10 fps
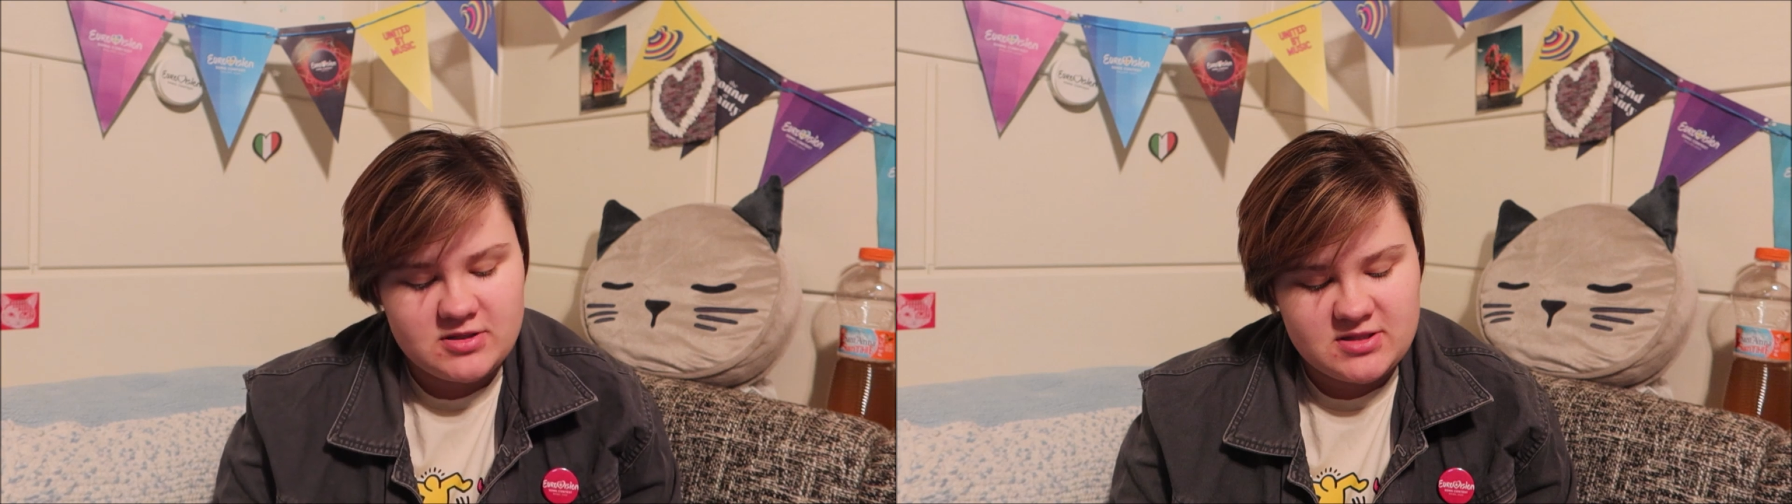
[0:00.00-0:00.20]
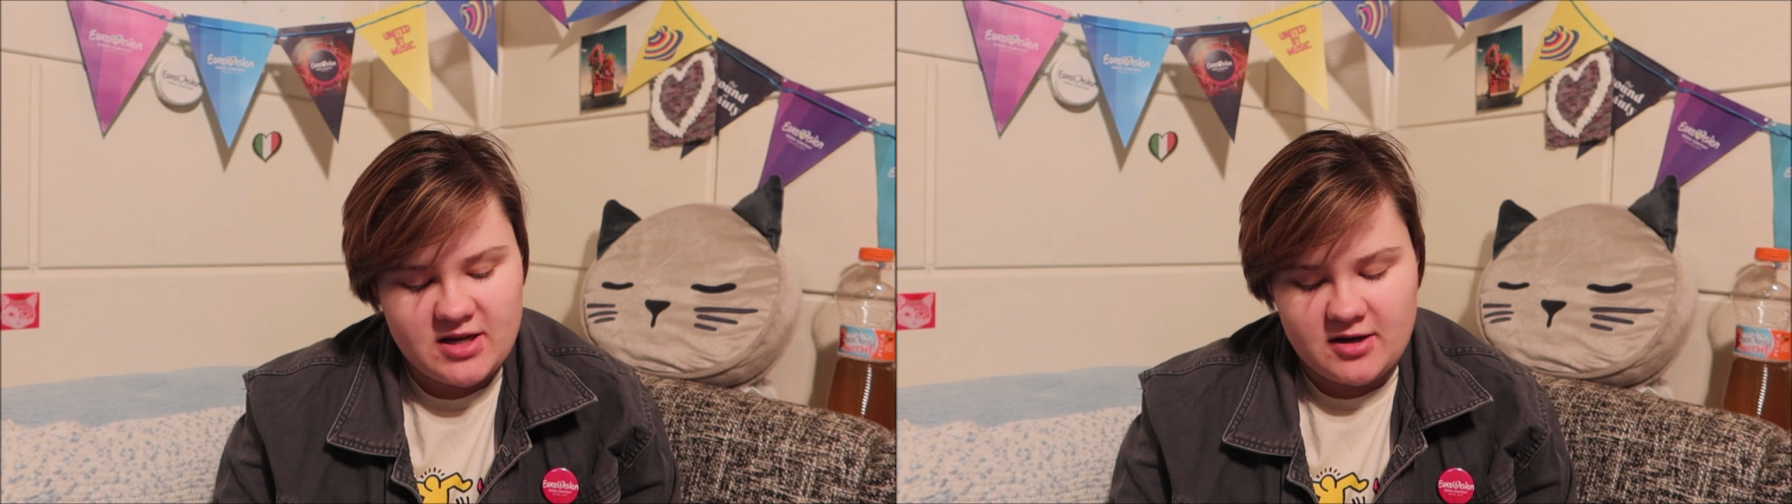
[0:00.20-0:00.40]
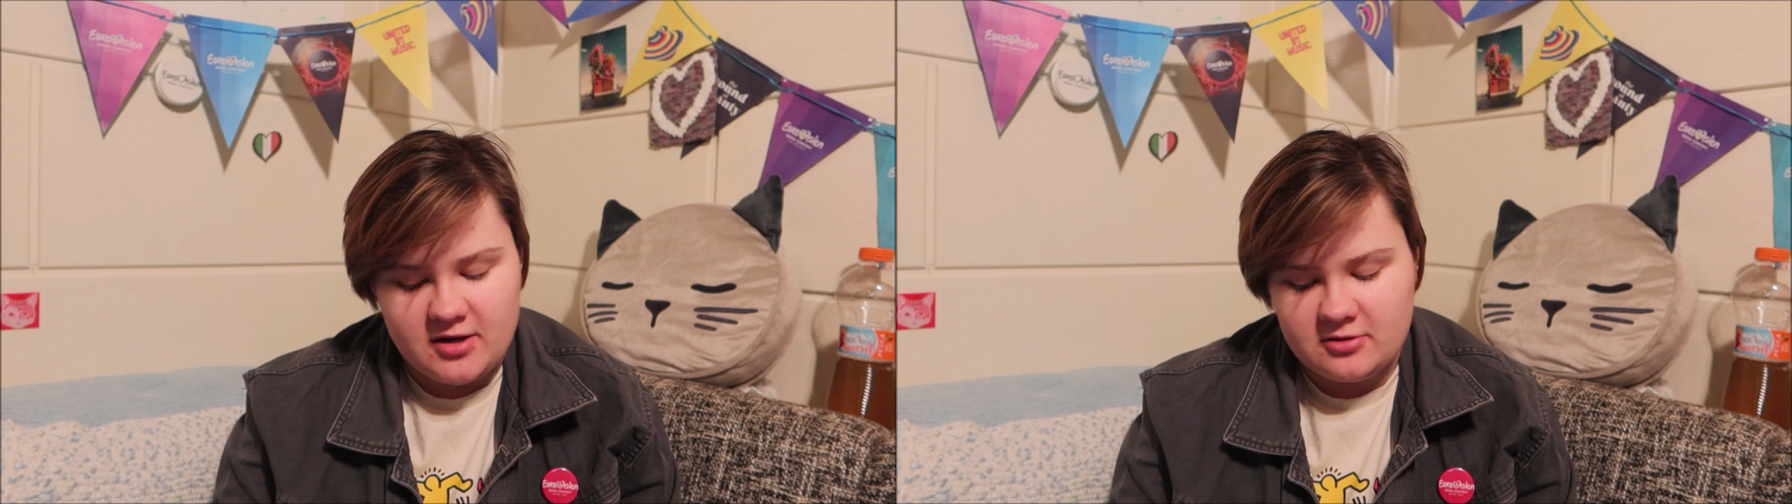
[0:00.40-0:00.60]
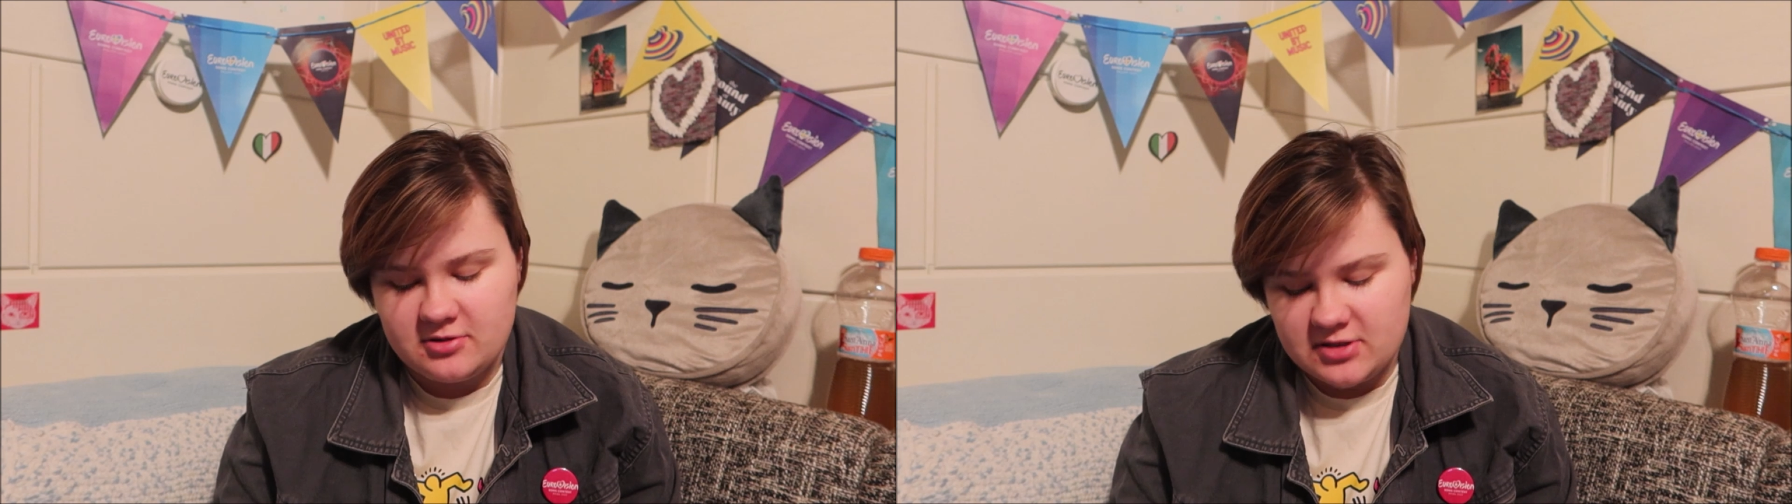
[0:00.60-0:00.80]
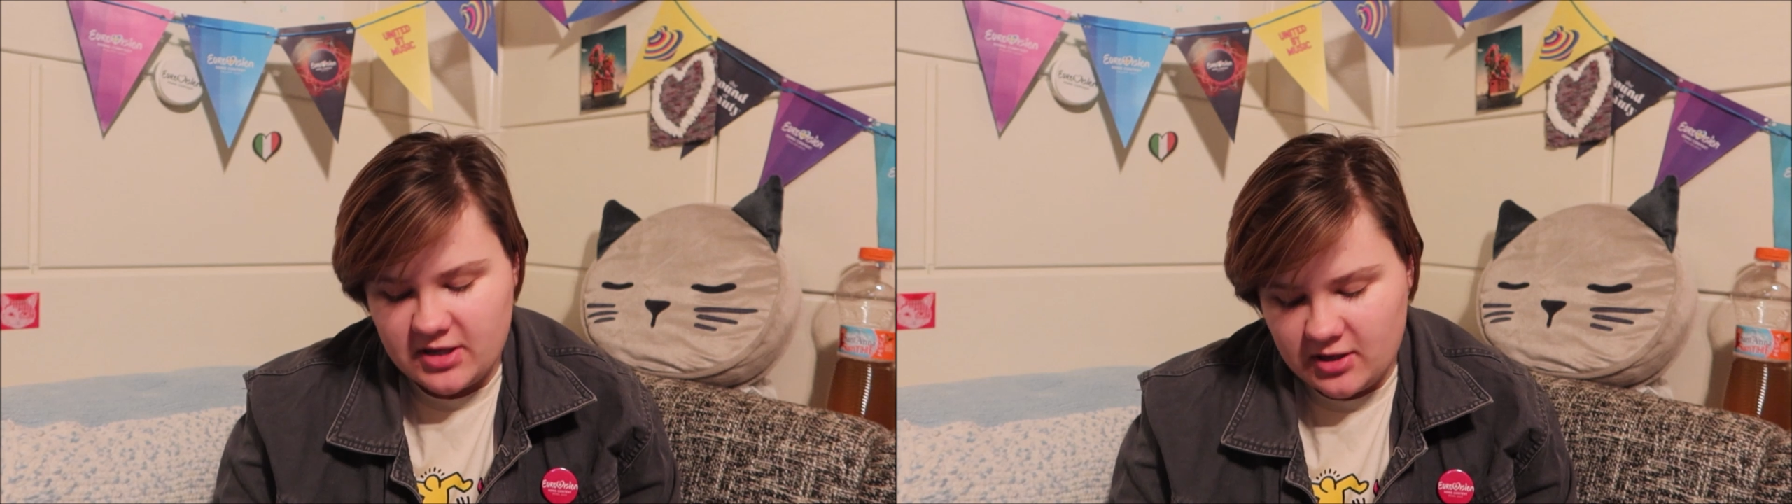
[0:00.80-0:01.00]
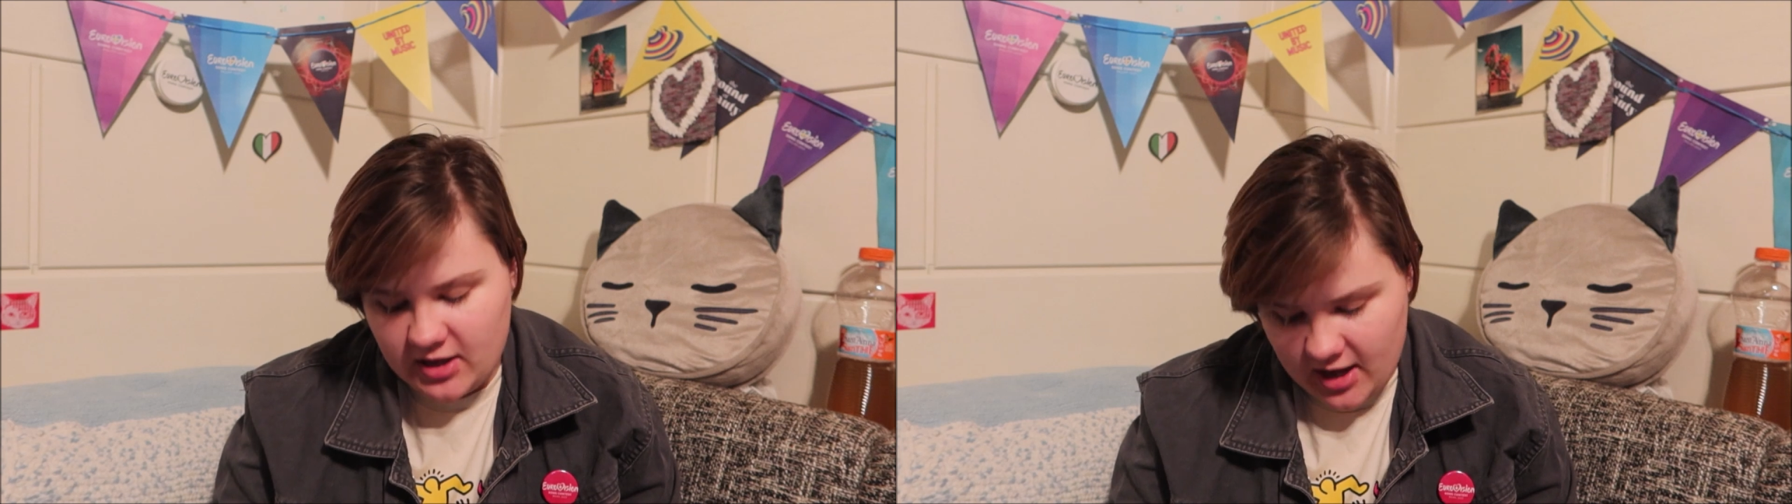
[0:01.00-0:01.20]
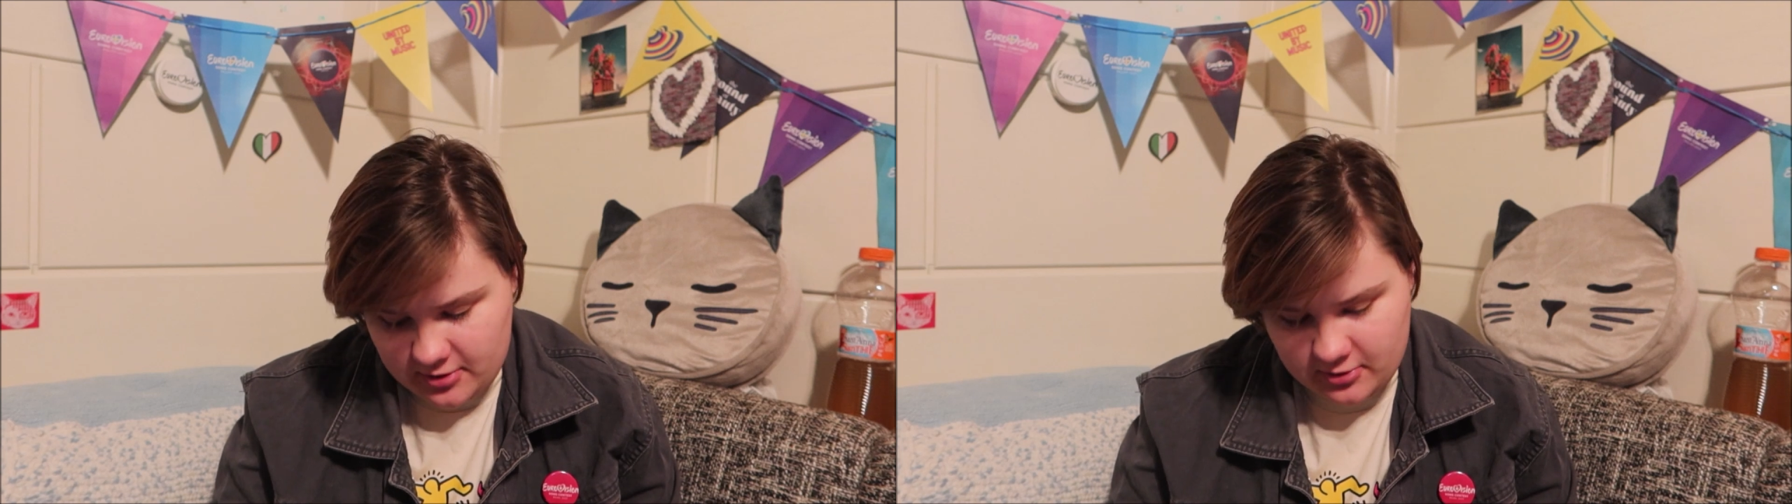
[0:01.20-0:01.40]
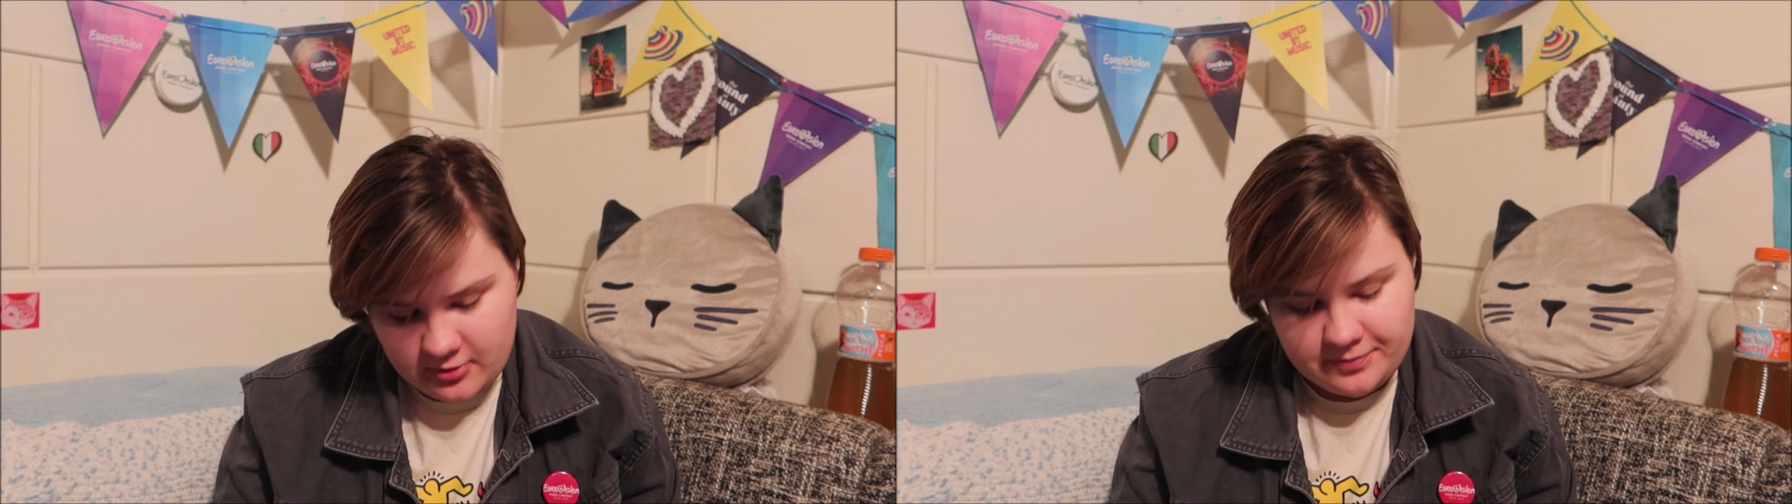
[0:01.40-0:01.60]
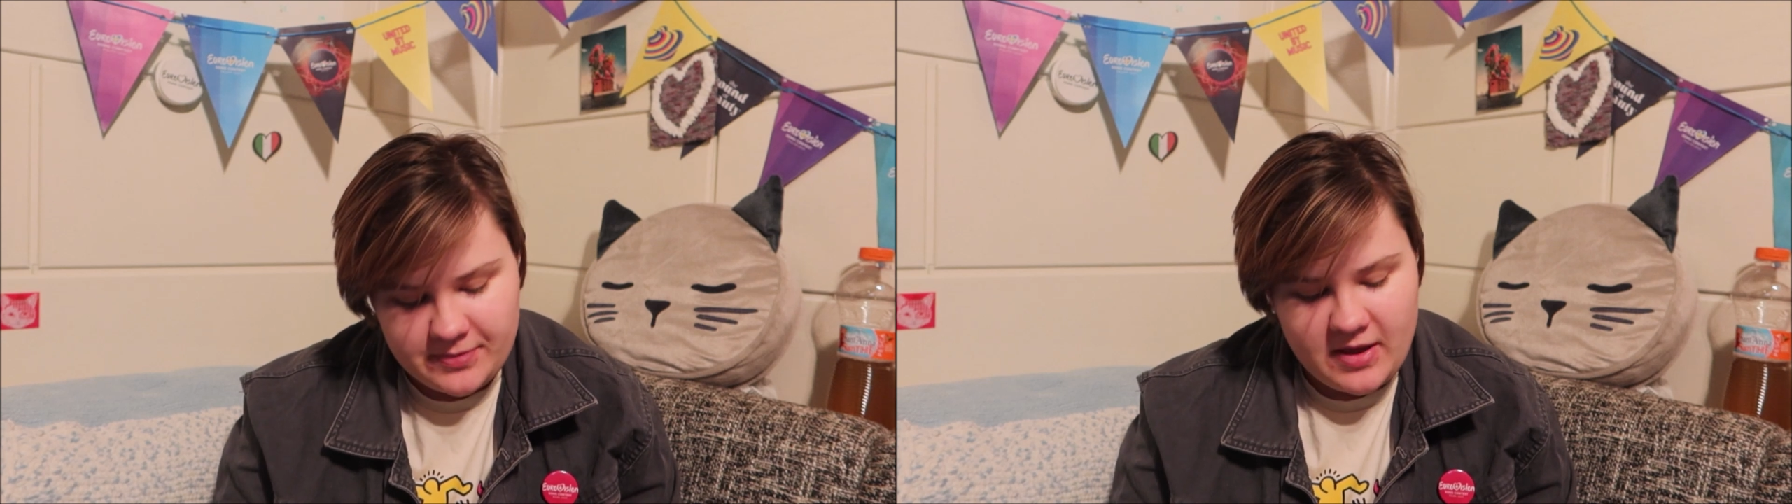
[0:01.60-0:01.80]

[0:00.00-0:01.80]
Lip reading: Sara Toscano,